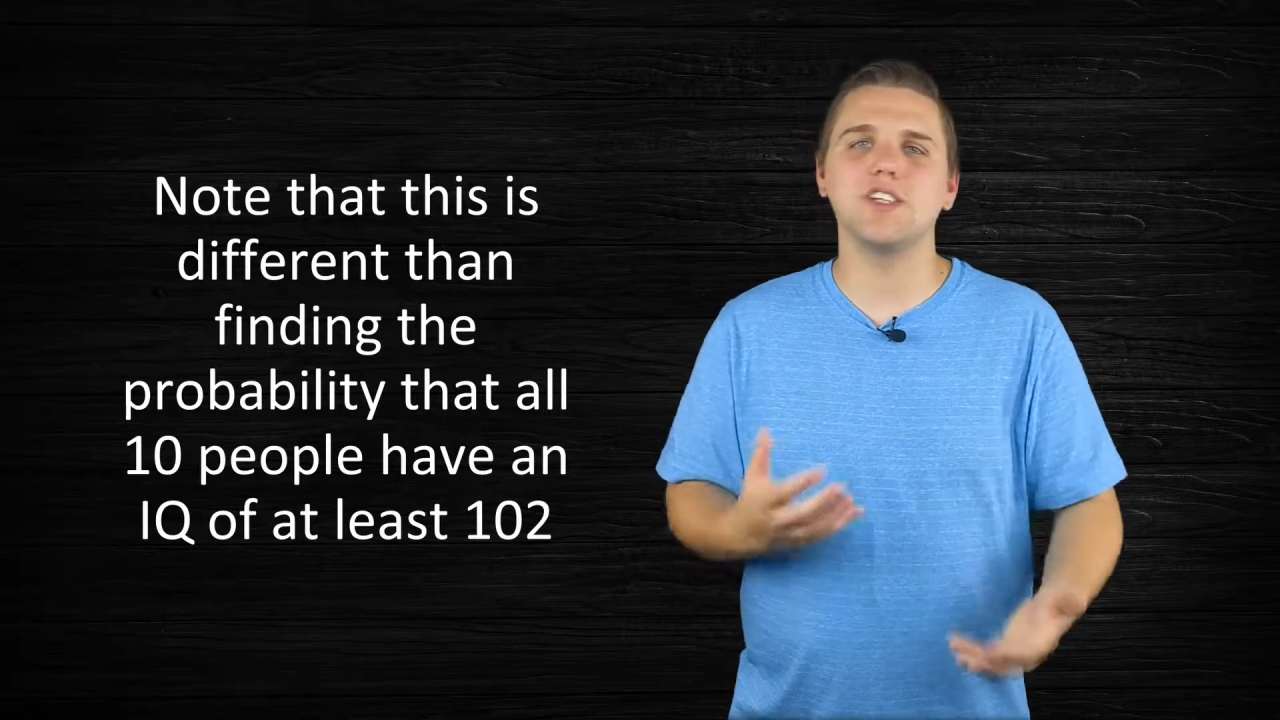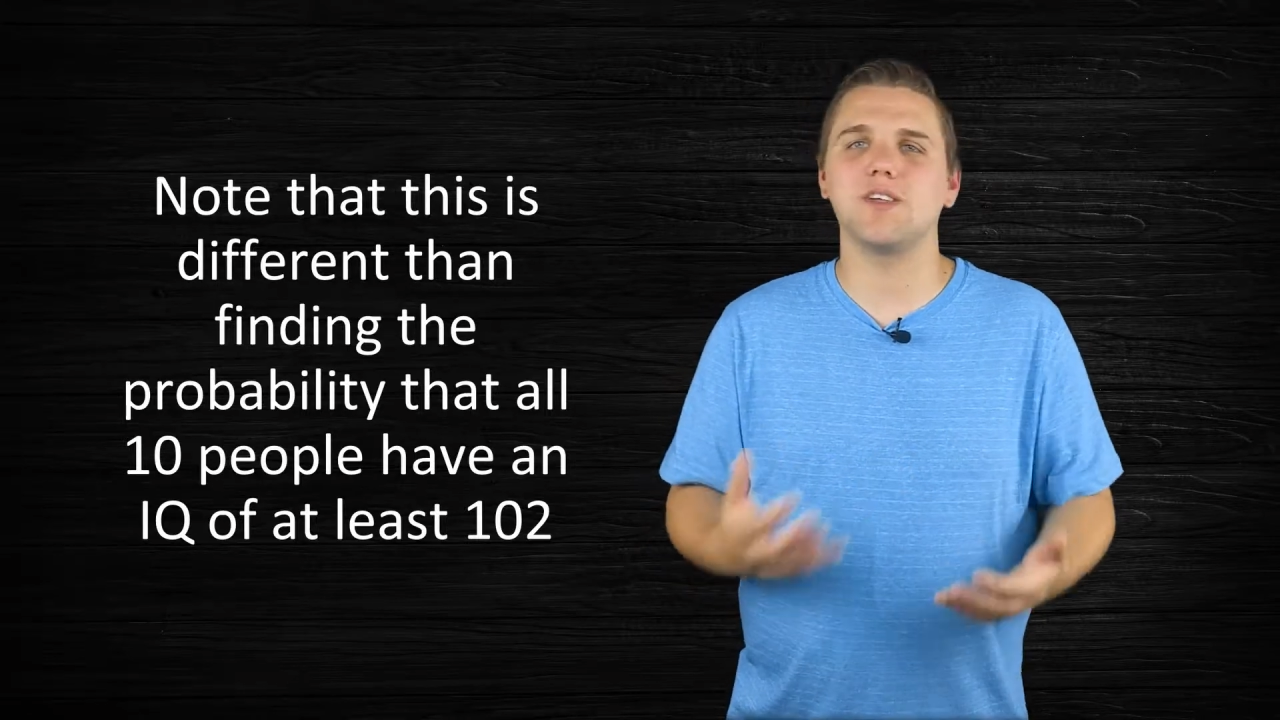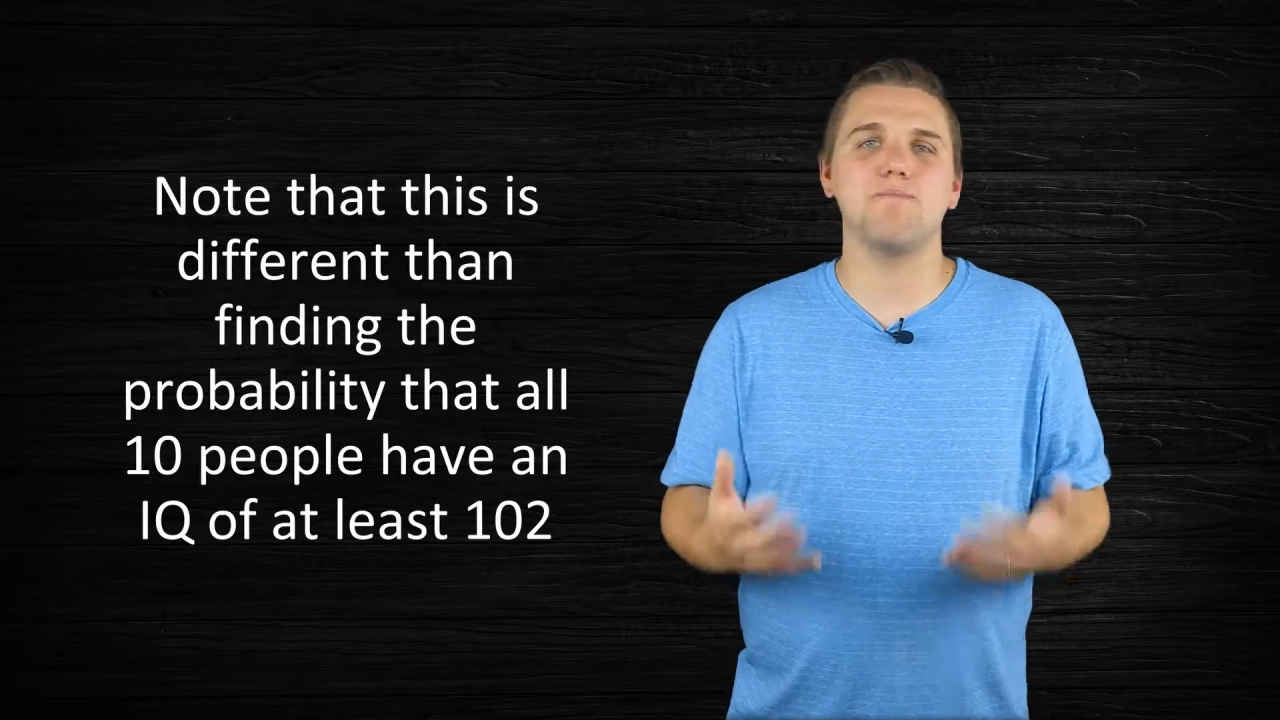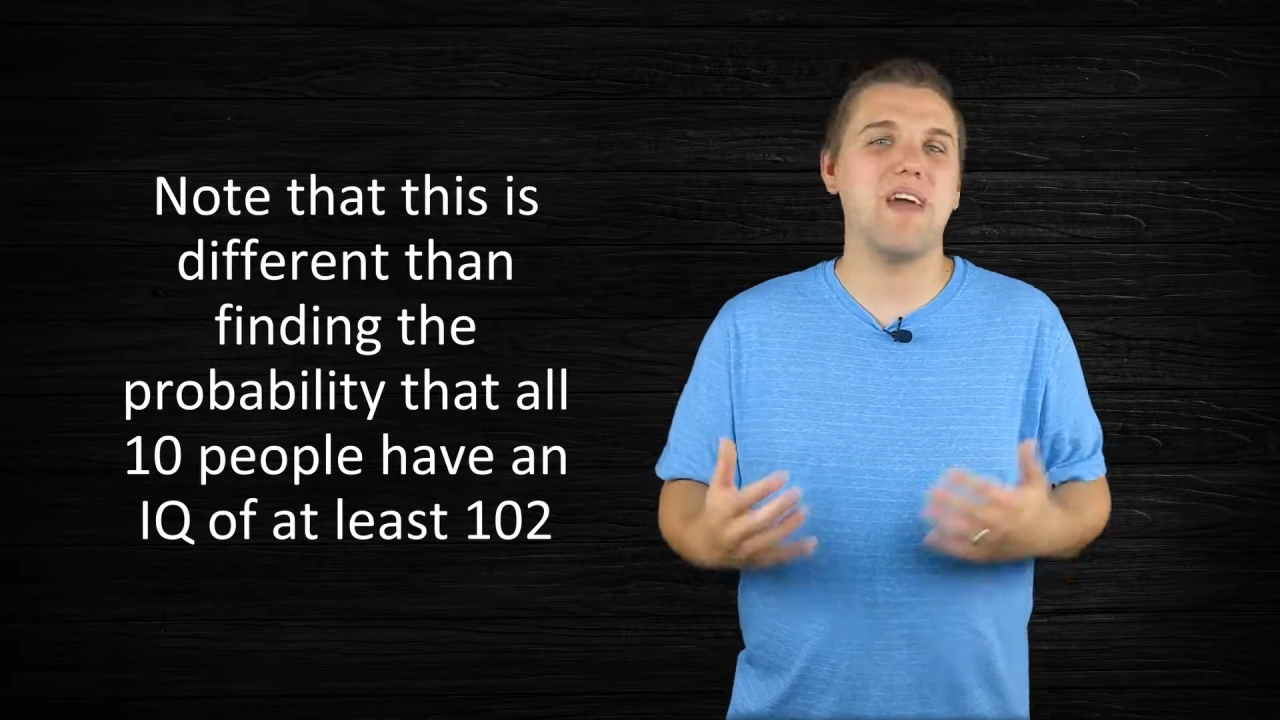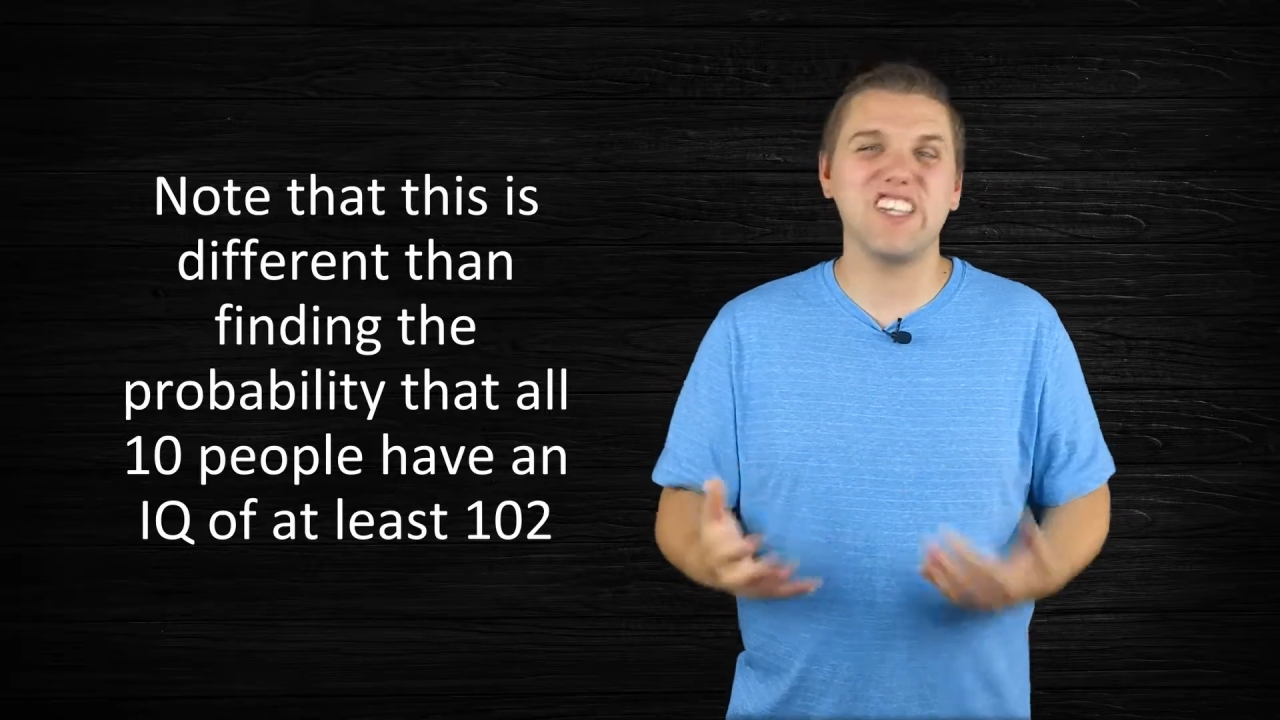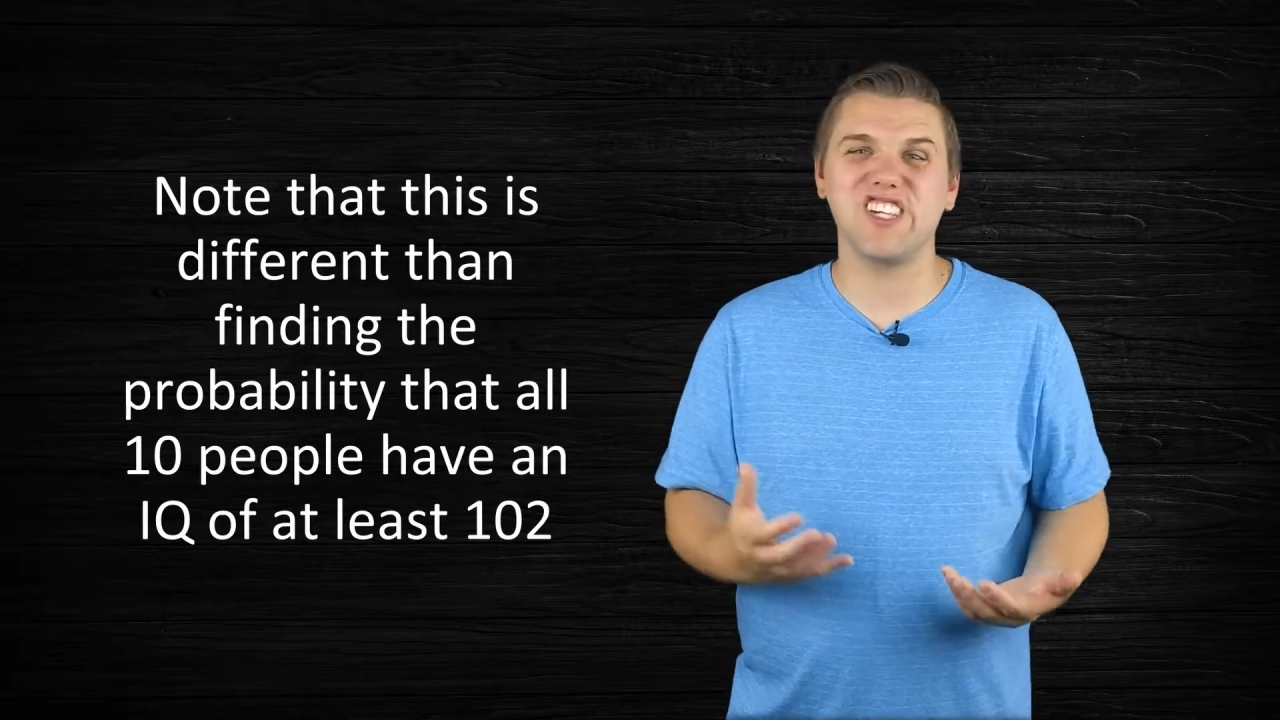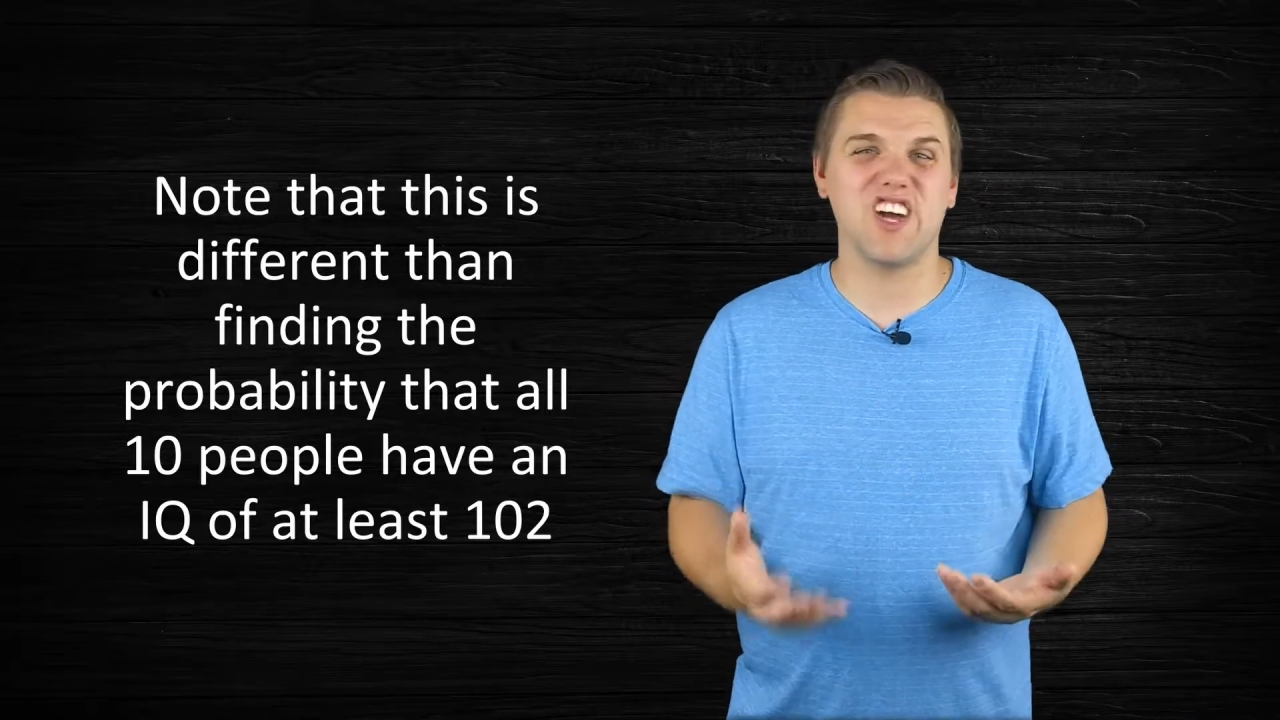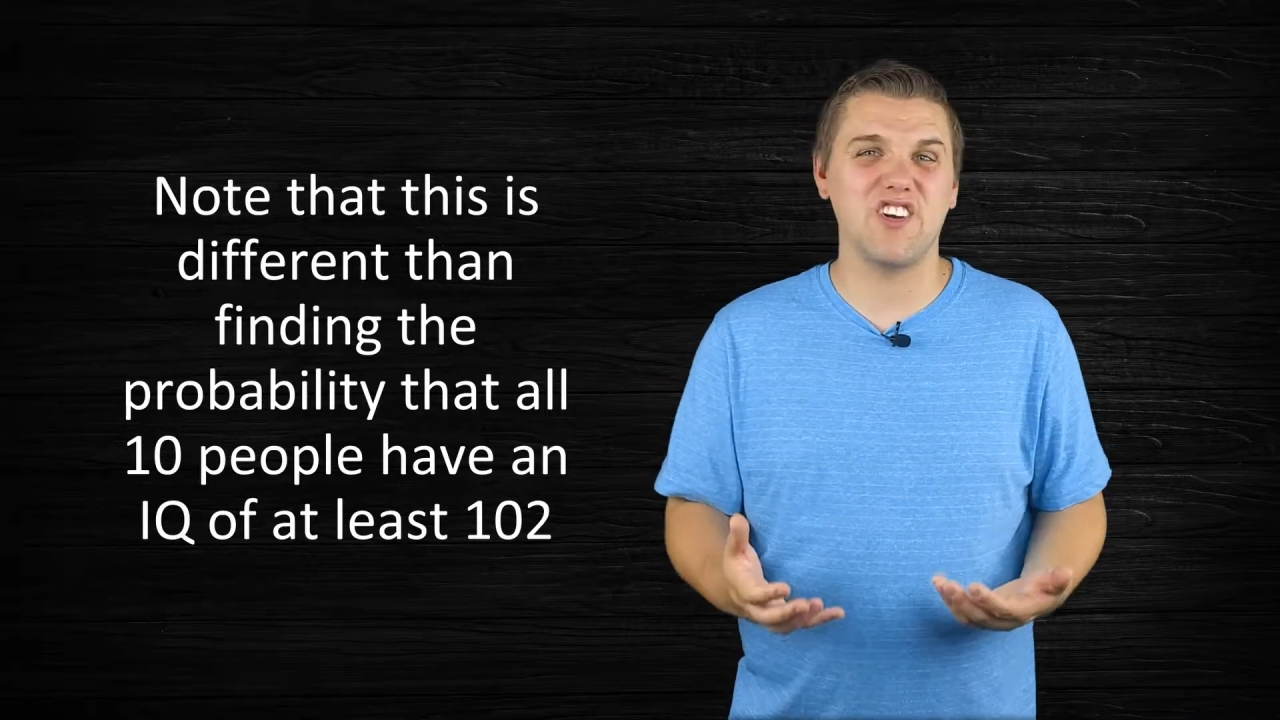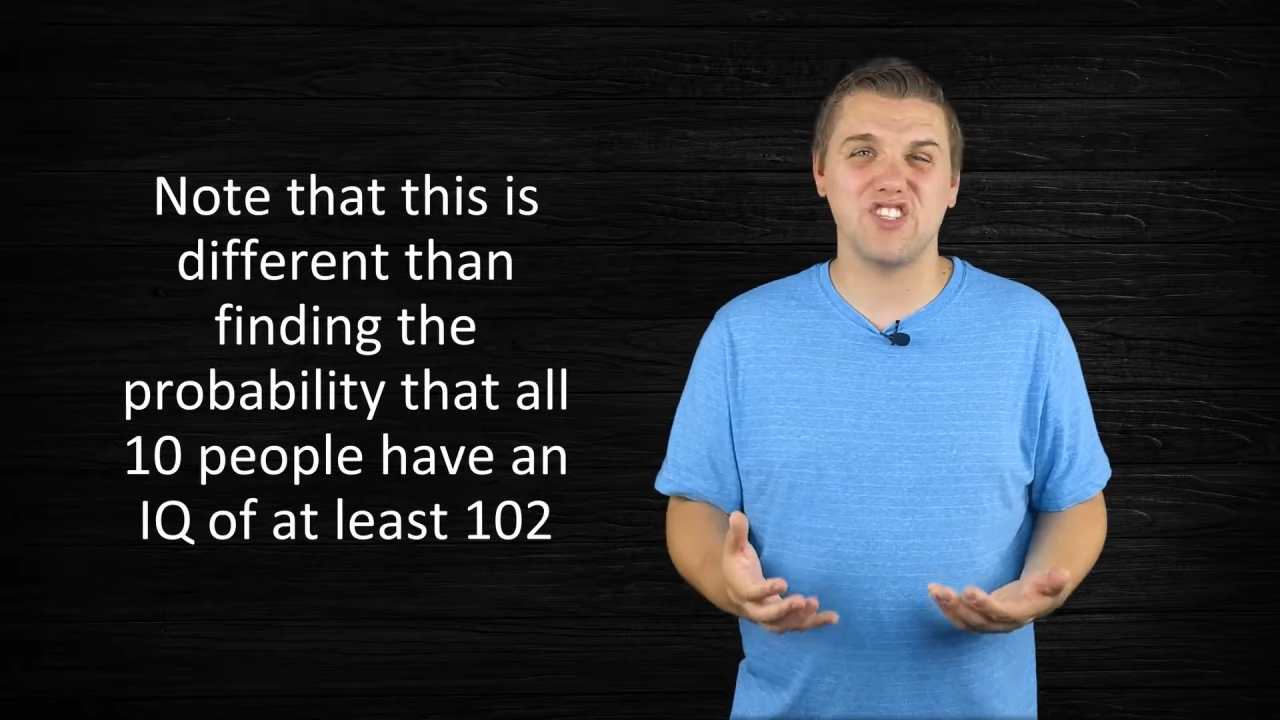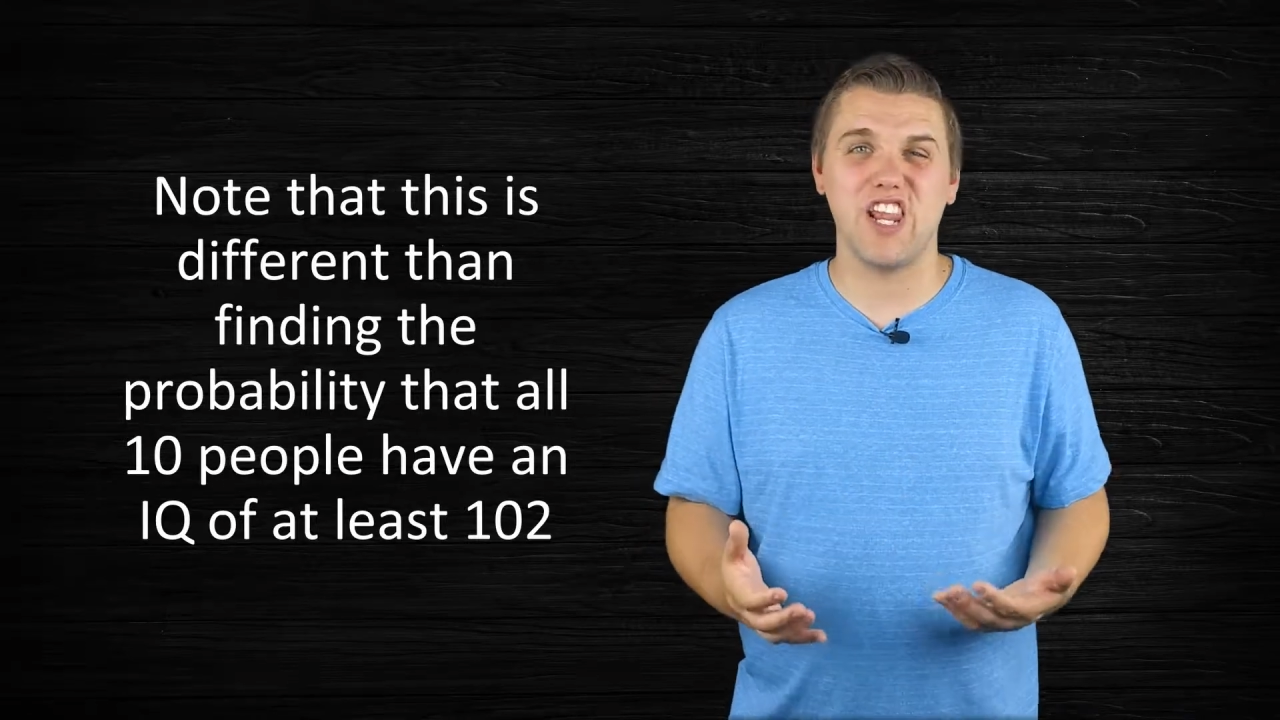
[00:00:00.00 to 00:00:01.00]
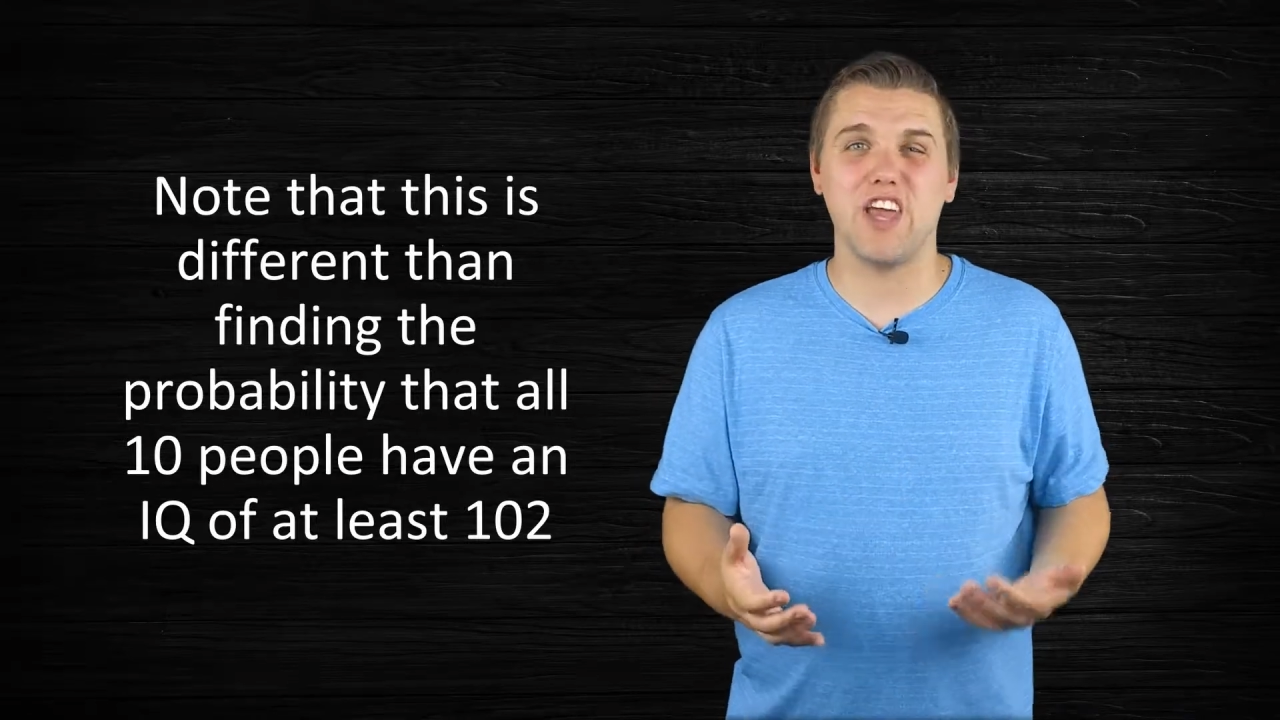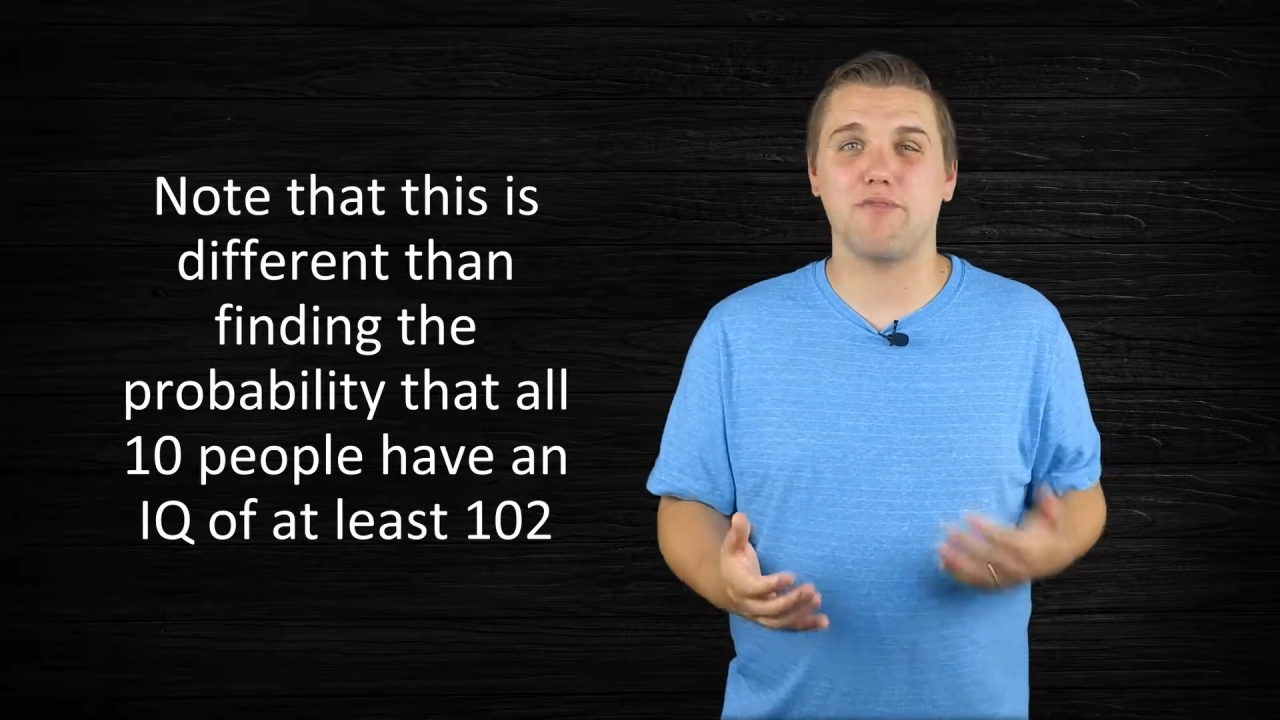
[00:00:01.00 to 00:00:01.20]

some basic understanding